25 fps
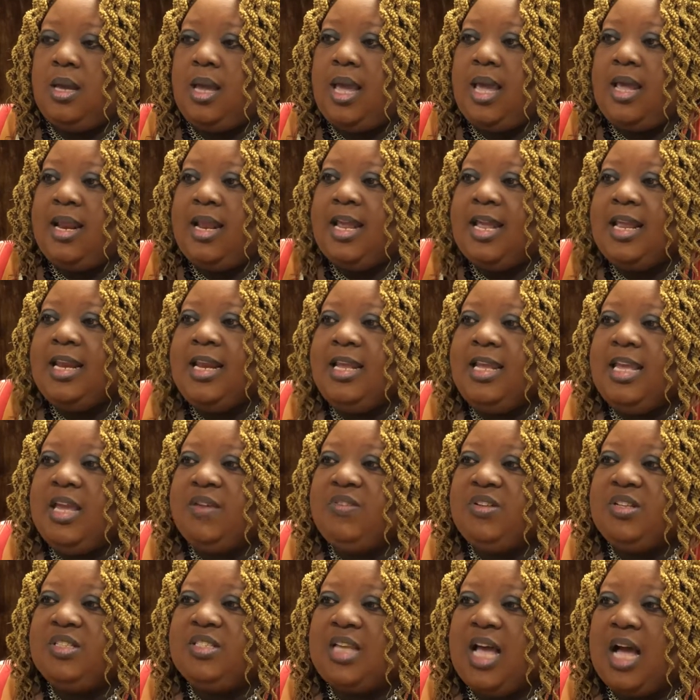At any
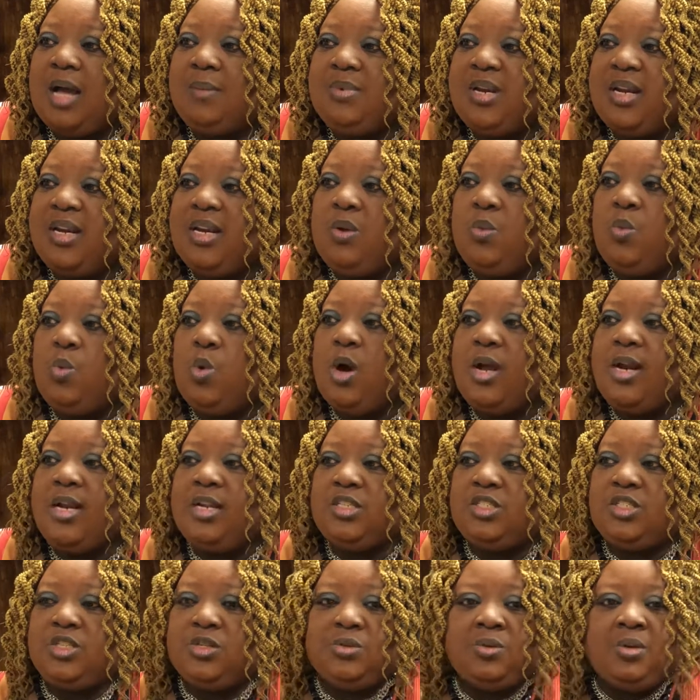given time that he wanted
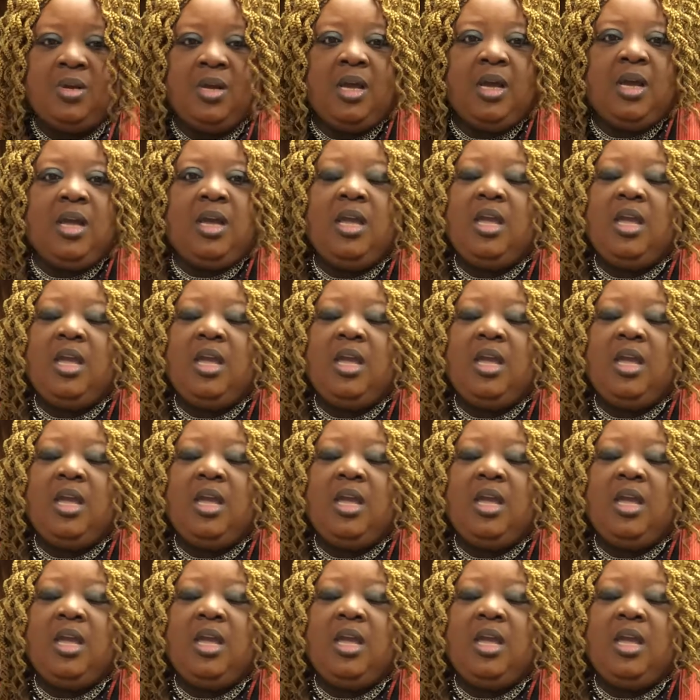to.